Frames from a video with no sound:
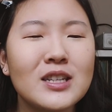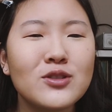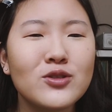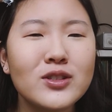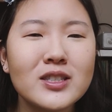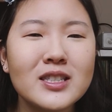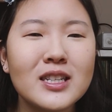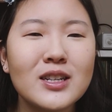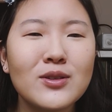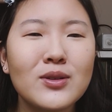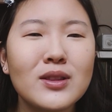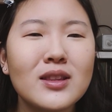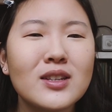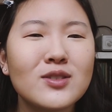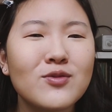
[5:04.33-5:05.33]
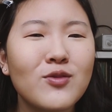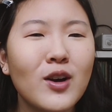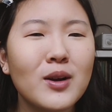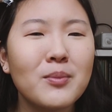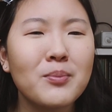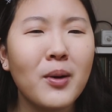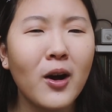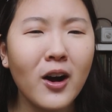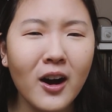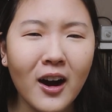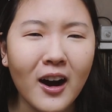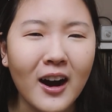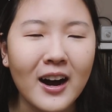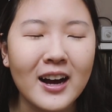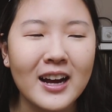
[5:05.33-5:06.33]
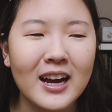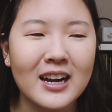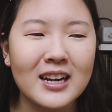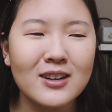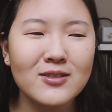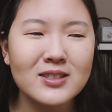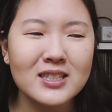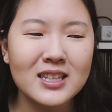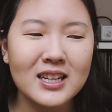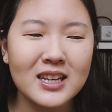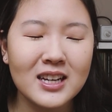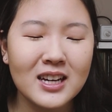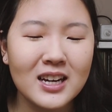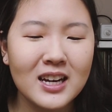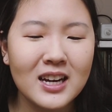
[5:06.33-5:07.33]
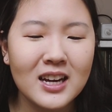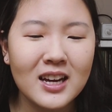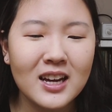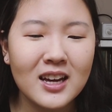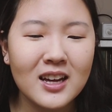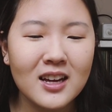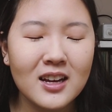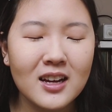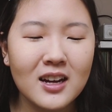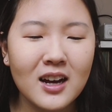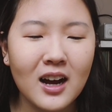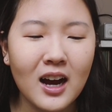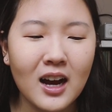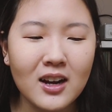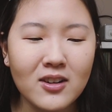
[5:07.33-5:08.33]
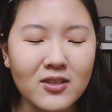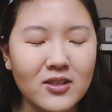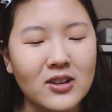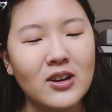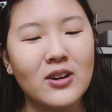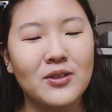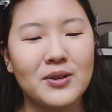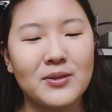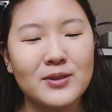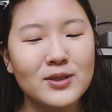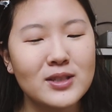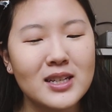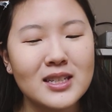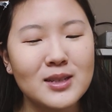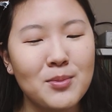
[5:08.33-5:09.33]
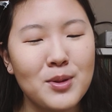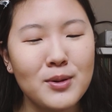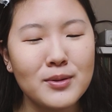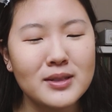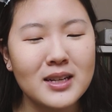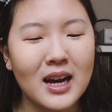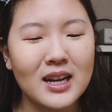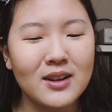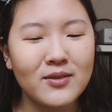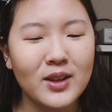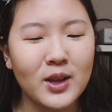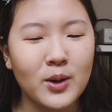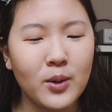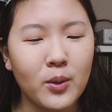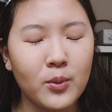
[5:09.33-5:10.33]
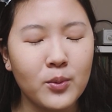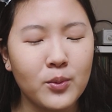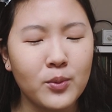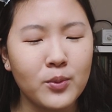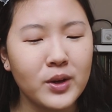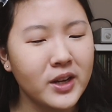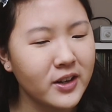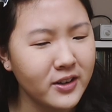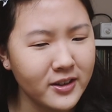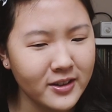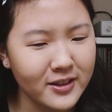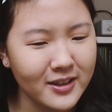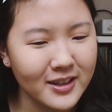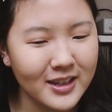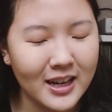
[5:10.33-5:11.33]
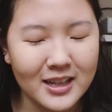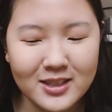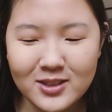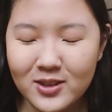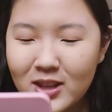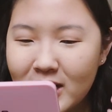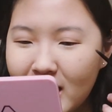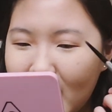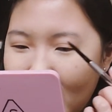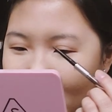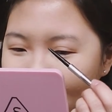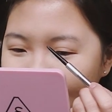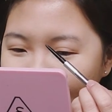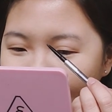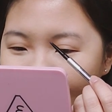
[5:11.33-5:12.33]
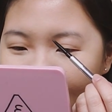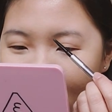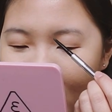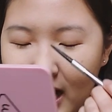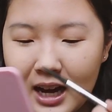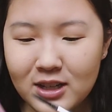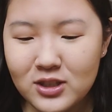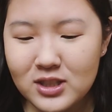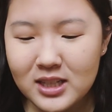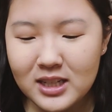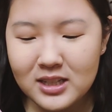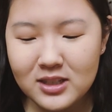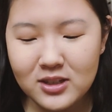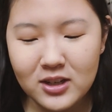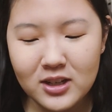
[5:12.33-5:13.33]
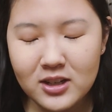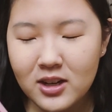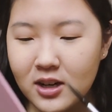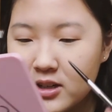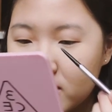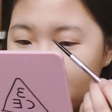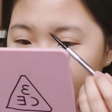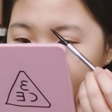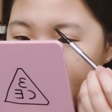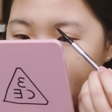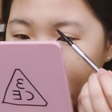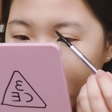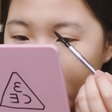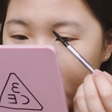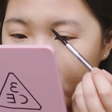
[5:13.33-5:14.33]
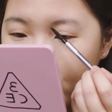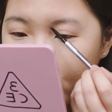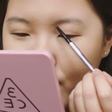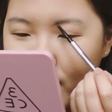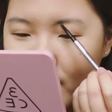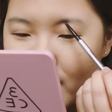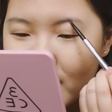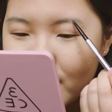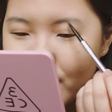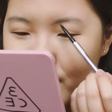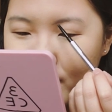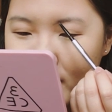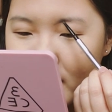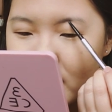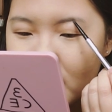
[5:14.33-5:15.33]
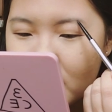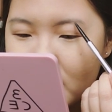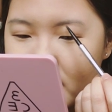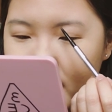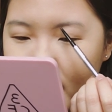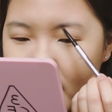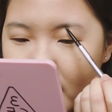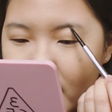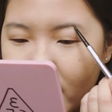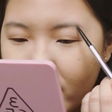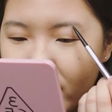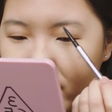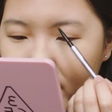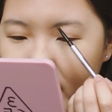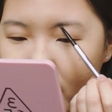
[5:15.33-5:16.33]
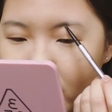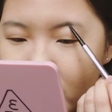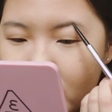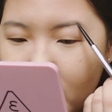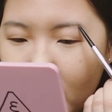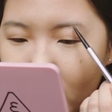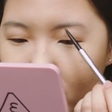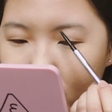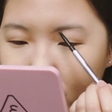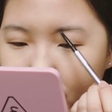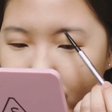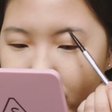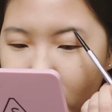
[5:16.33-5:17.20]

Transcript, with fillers: interesting with his front paw, and I was like, I don't know, it was just like something was kind of like weird, and so then I just like couldn't understand what it was. And then I found out